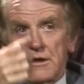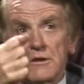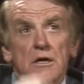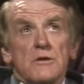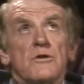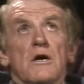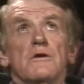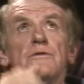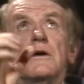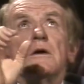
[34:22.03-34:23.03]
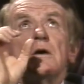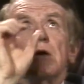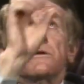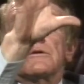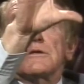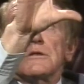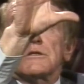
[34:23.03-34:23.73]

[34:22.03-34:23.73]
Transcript: And as I drove and looked at the